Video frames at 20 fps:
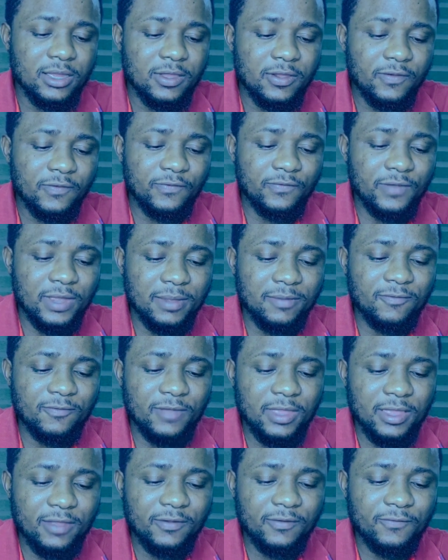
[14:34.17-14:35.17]

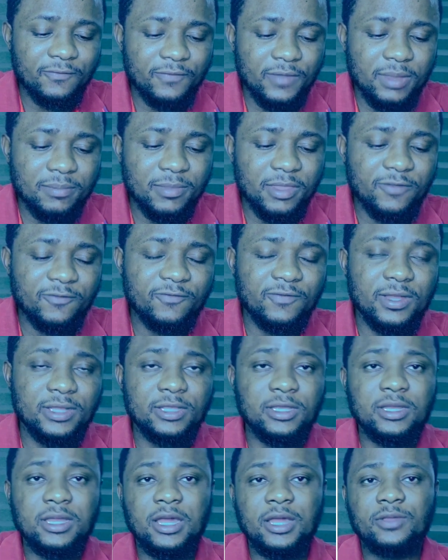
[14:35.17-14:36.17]
Femi Fani
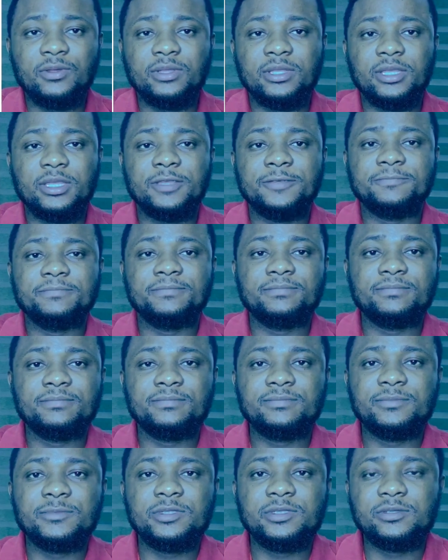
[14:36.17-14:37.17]
Kayode.
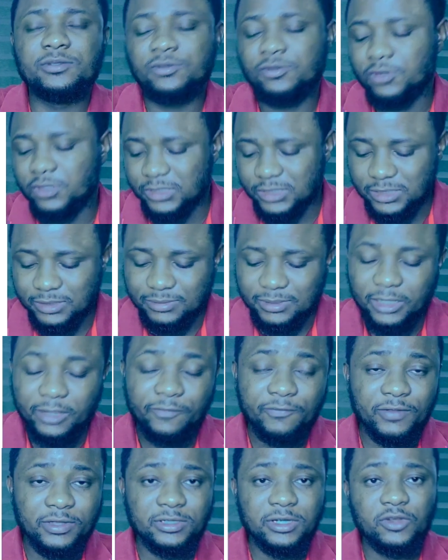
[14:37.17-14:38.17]
You know, it seems like the
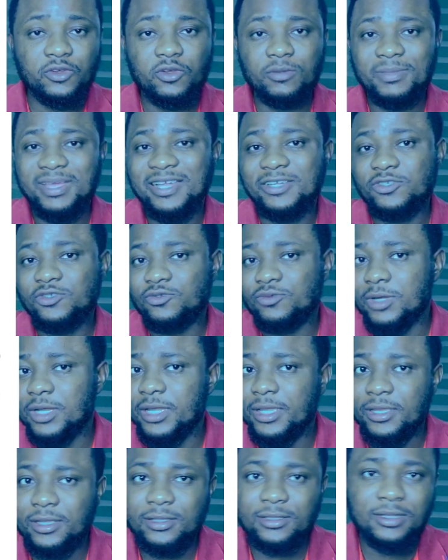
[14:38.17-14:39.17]
federal government are
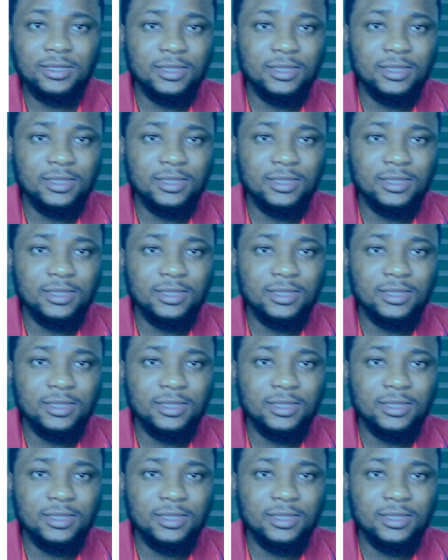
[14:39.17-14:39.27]
trying